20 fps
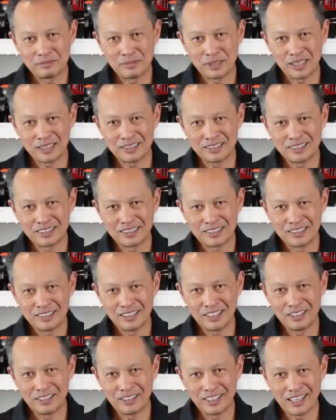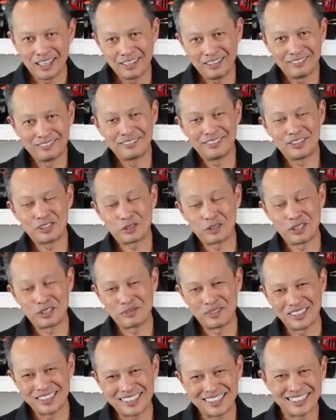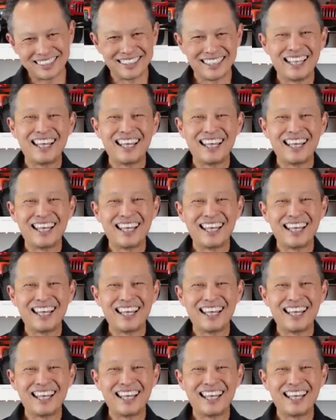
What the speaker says: But, you know, hey, it's Christmas.